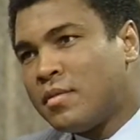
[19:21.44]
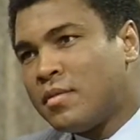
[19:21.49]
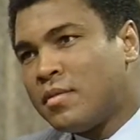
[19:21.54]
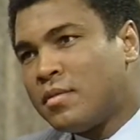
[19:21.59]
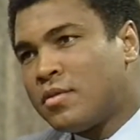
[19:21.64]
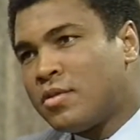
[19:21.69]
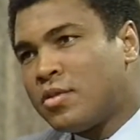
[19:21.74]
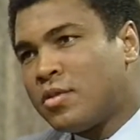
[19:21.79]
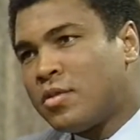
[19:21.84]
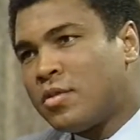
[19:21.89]

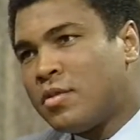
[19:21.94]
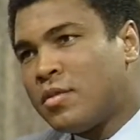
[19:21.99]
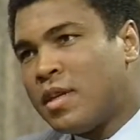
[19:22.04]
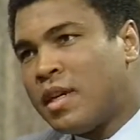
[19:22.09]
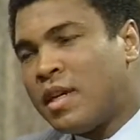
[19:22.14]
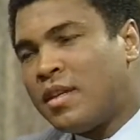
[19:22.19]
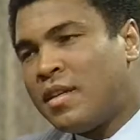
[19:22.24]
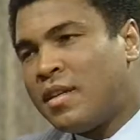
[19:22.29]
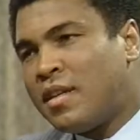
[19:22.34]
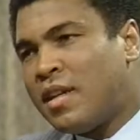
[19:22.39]
So
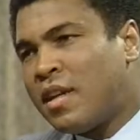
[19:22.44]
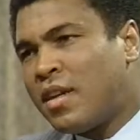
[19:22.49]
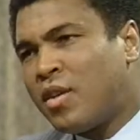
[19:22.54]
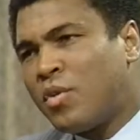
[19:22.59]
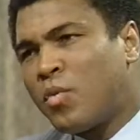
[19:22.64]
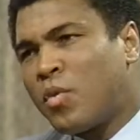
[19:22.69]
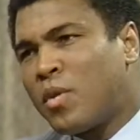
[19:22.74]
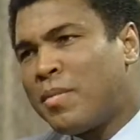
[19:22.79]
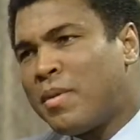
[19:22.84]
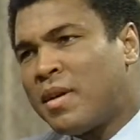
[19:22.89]
I
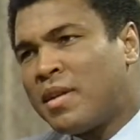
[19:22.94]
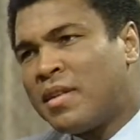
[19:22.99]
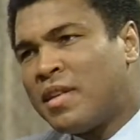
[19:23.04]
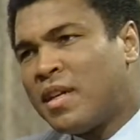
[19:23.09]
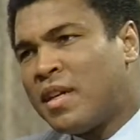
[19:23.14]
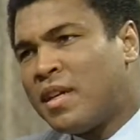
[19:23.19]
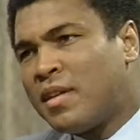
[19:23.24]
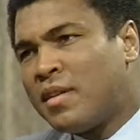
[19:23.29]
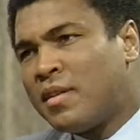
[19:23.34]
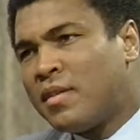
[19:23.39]
don't worry about
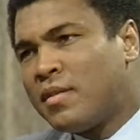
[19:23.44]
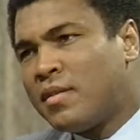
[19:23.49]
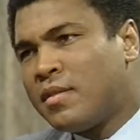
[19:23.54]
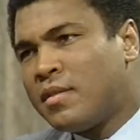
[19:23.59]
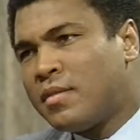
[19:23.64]
dying.